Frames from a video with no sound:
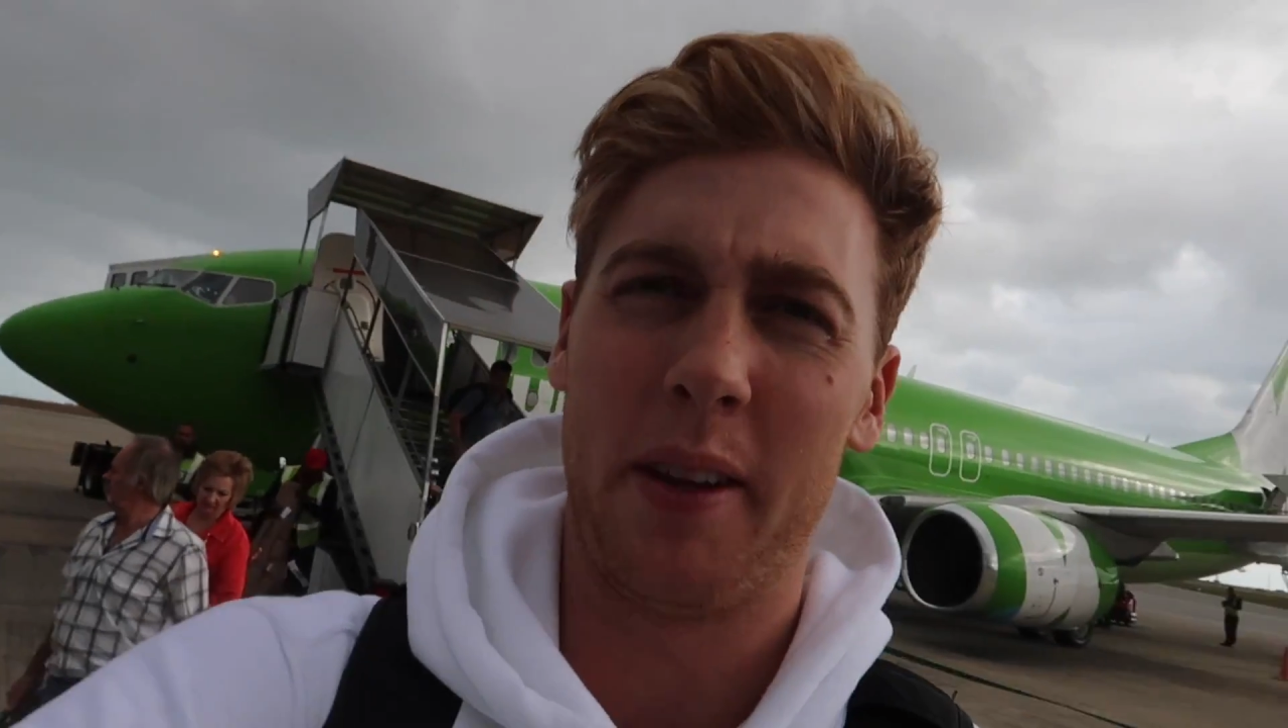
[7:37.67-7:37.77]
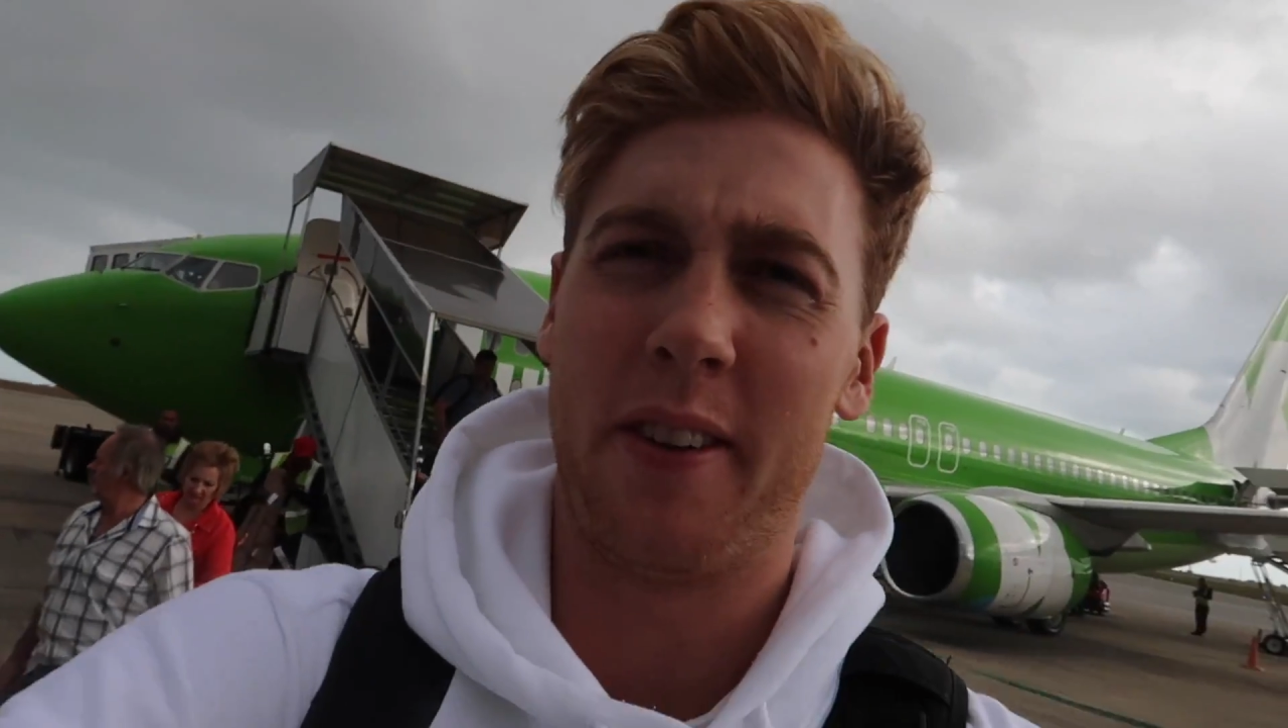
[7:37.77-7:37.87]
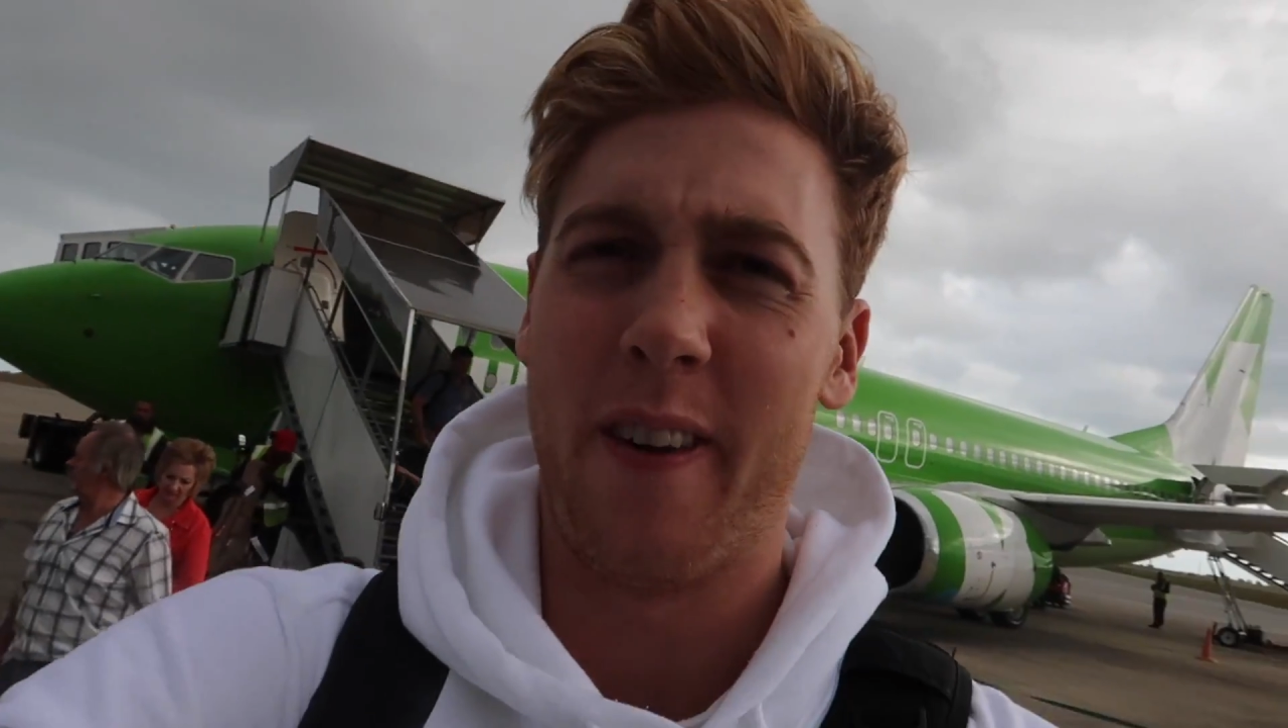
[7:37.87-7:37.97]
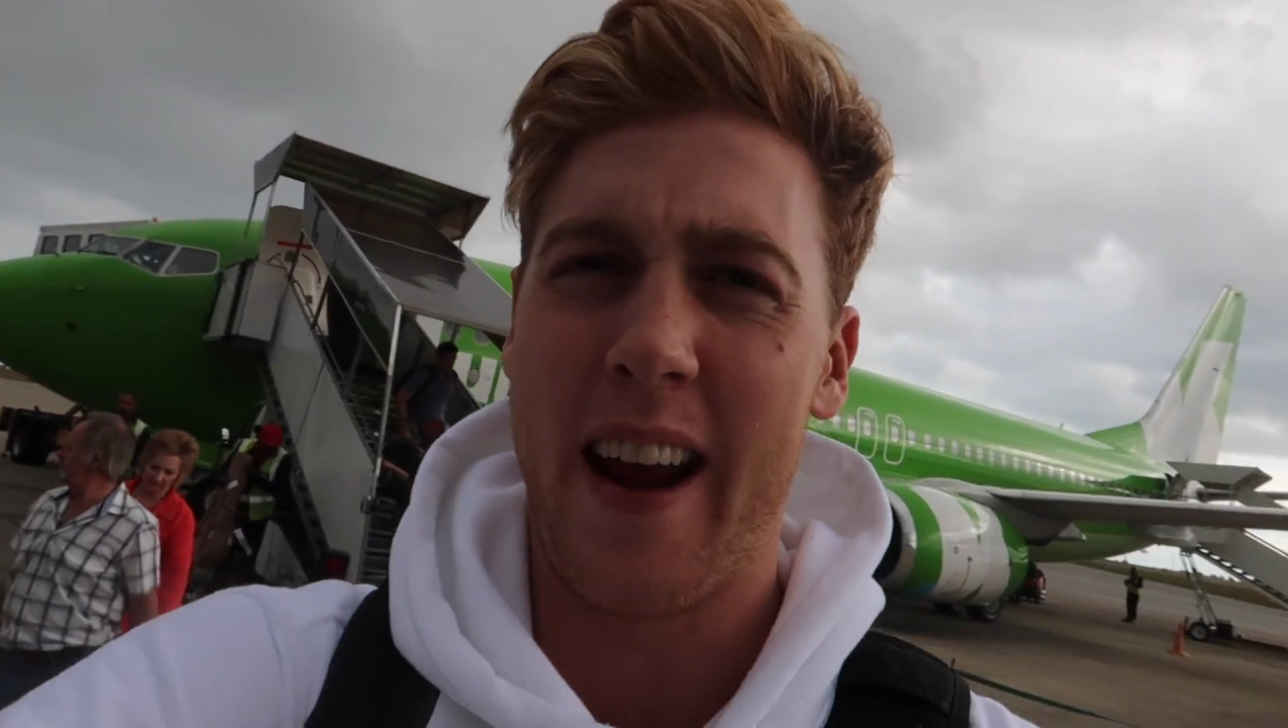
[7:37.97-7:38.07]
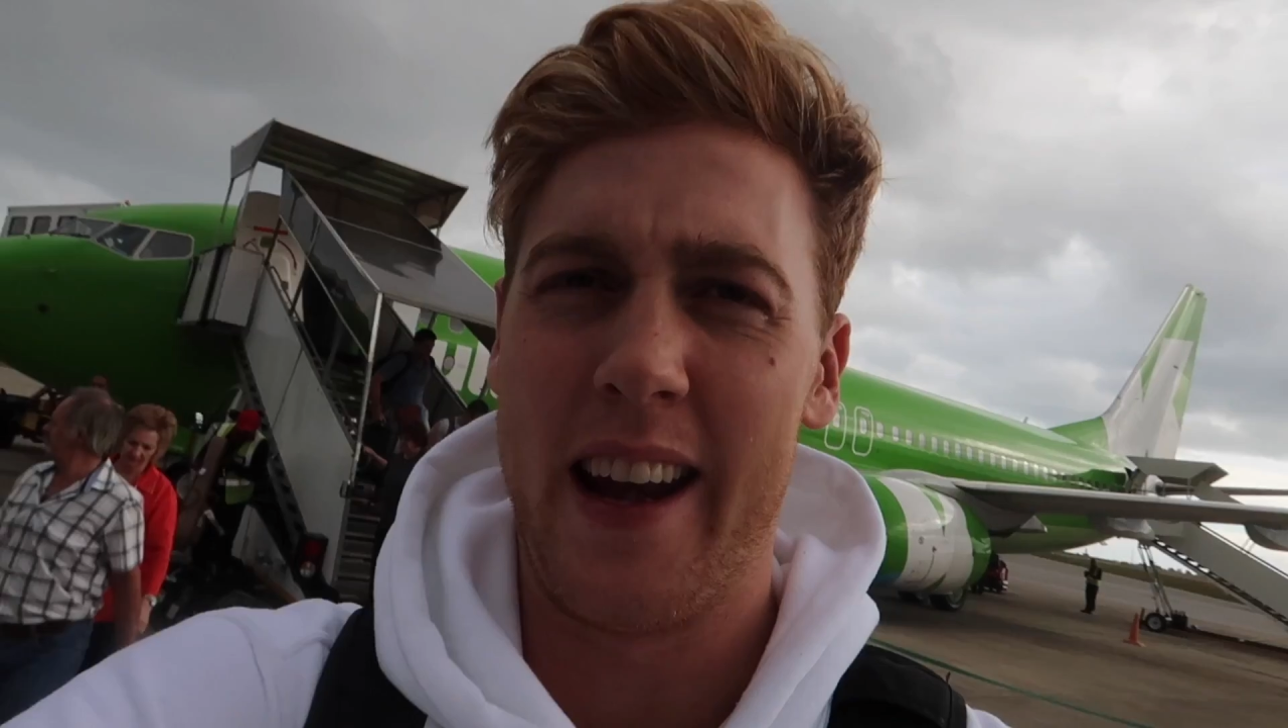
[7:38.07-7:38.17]

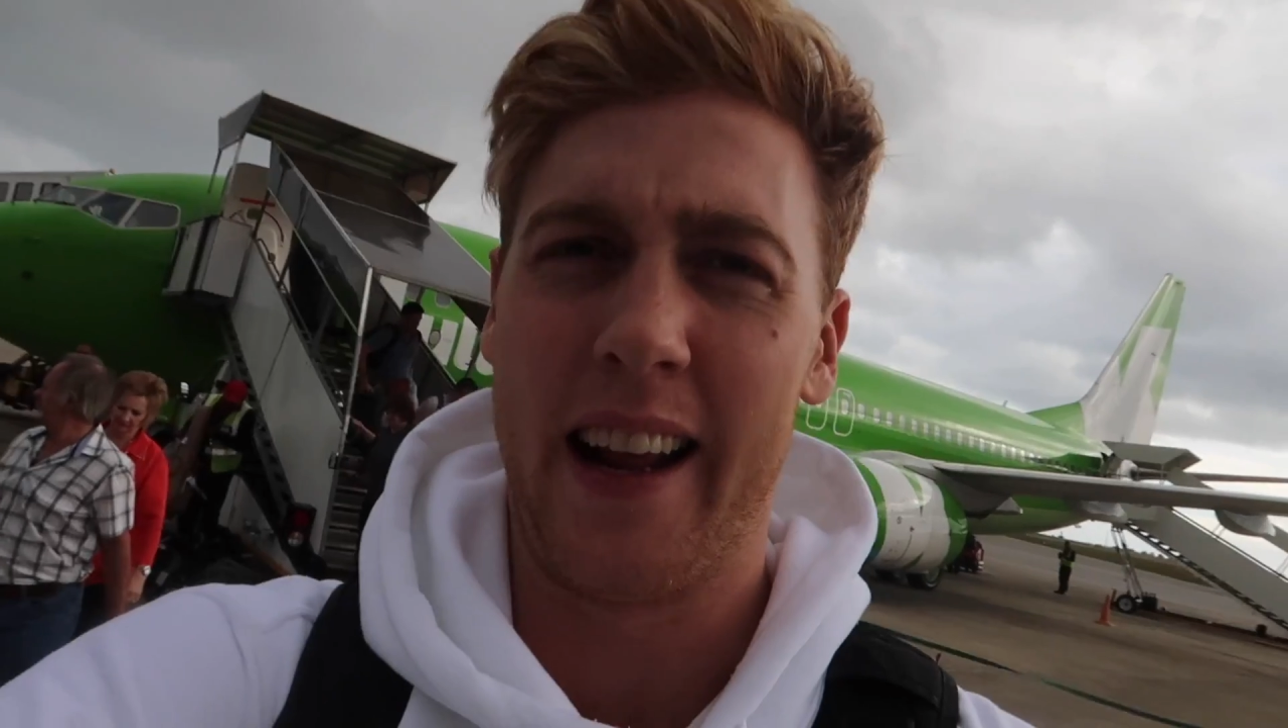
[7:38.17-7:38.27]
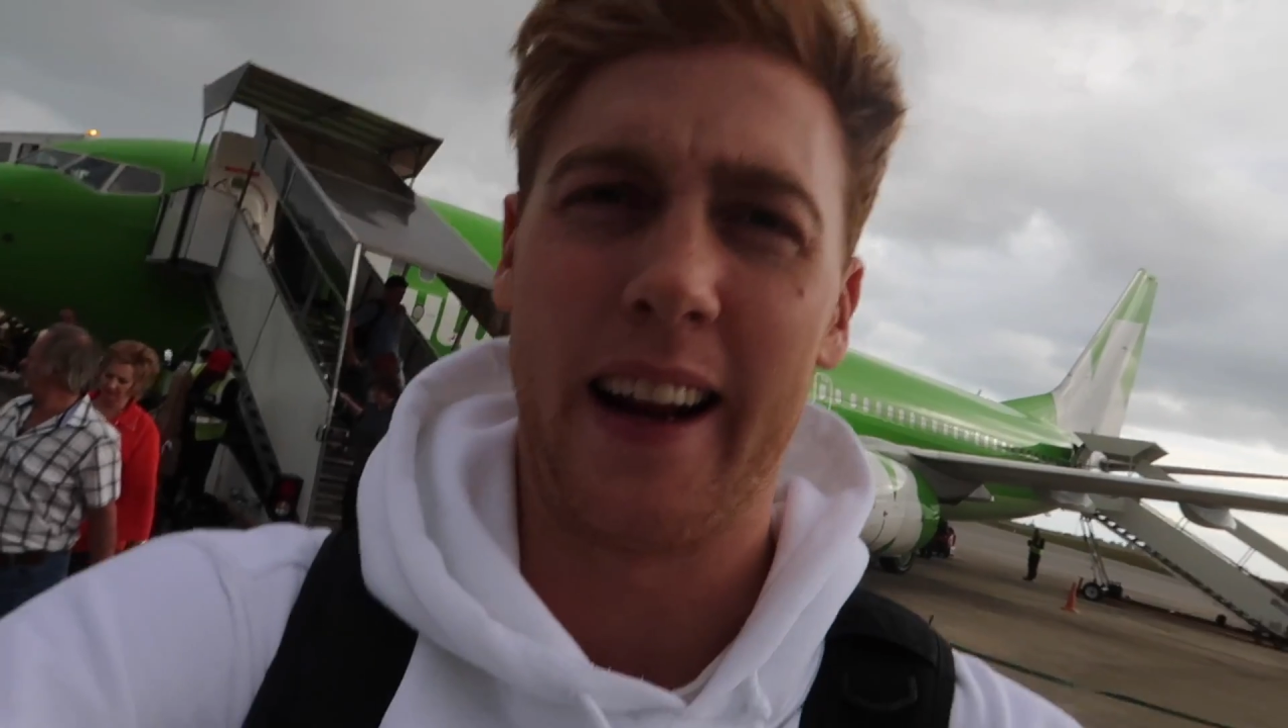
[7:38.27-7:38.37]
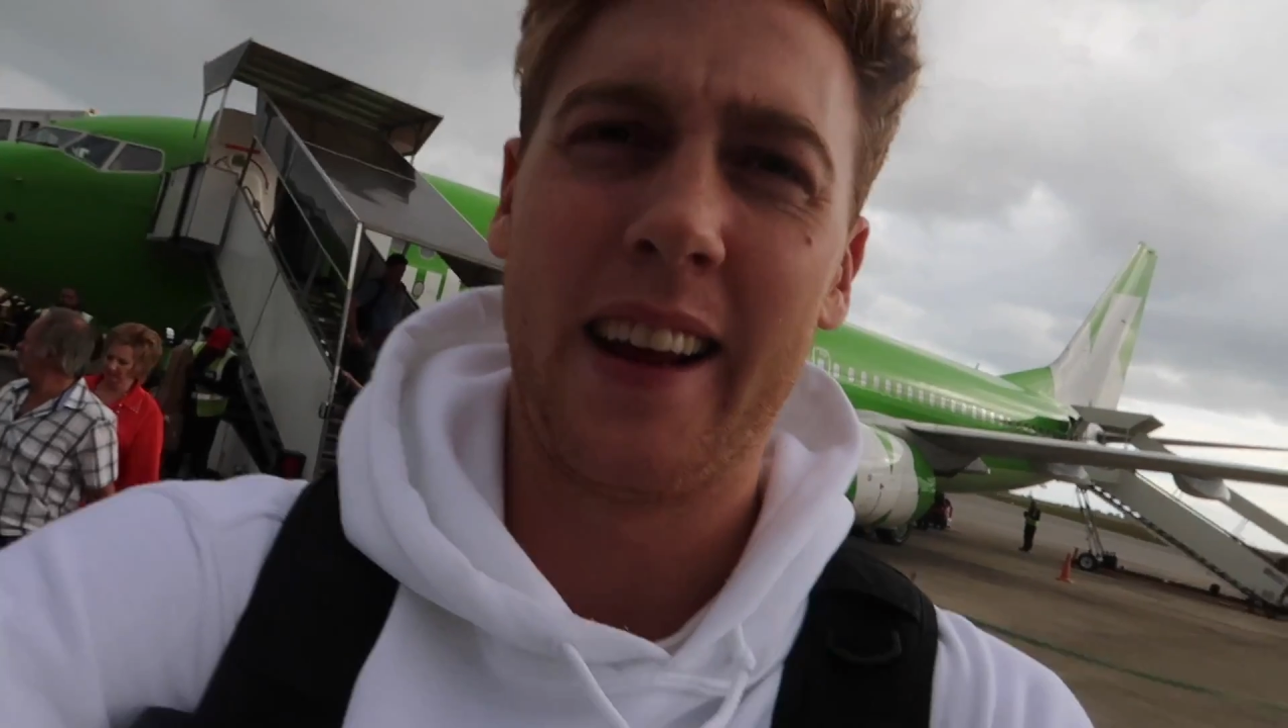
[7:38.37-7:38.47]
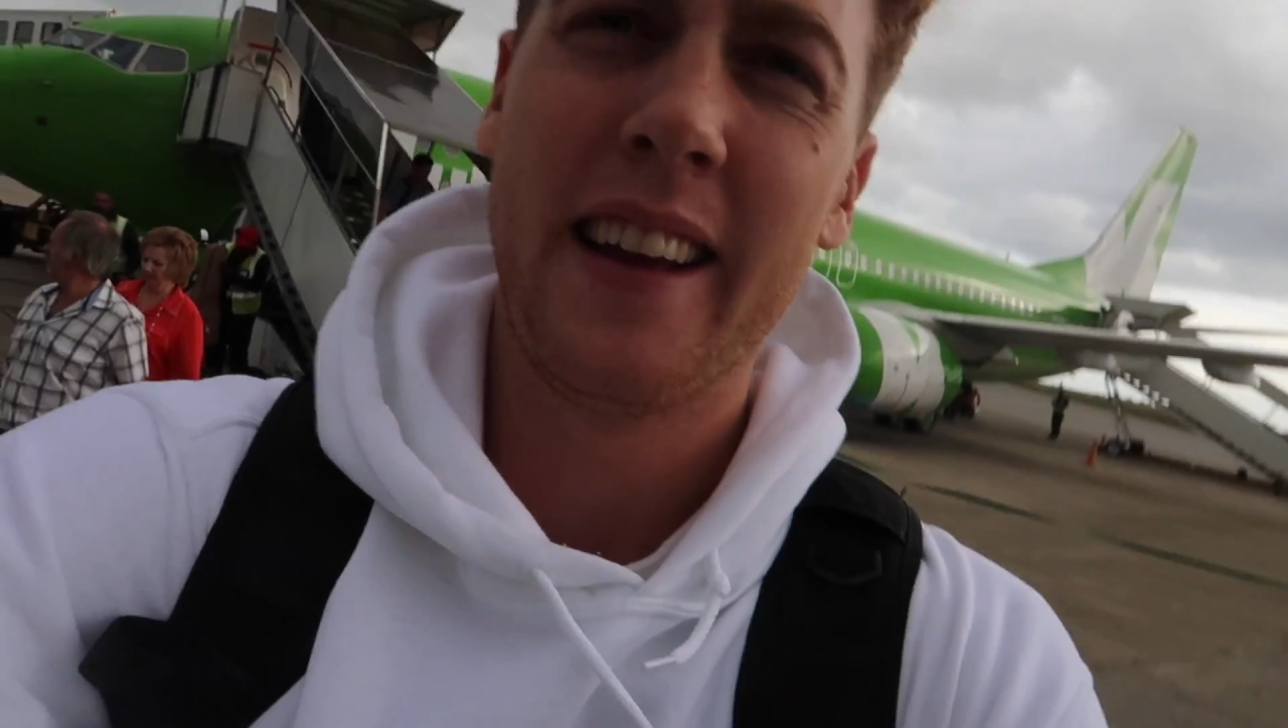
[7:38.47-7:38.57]
it's raining.